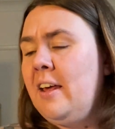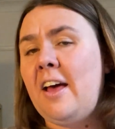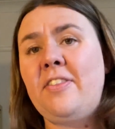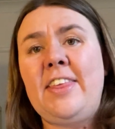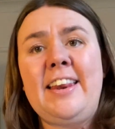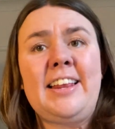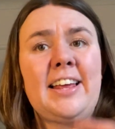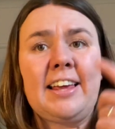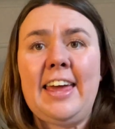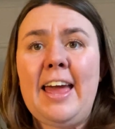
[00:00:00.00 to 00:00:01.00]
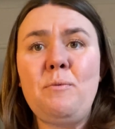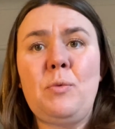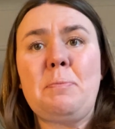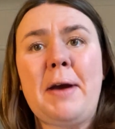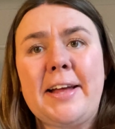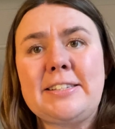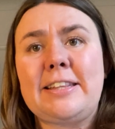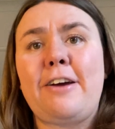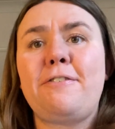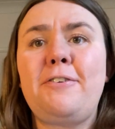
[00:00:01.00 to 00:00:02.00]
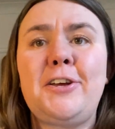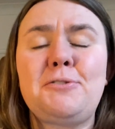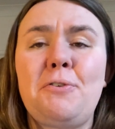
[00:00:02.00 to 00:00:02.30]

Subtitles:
And then again, we're back to that first